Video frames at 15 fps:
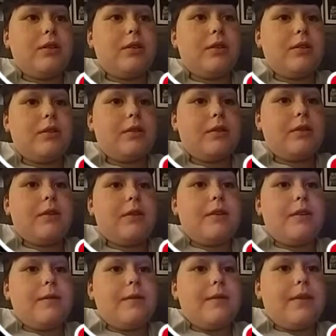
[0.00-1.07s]

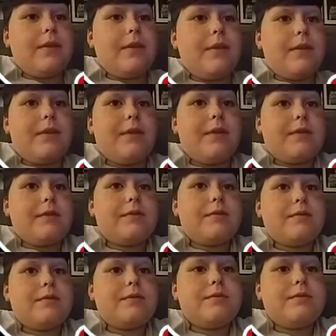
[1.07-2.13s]

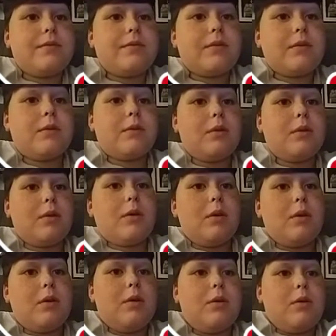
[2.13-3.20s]
(silence)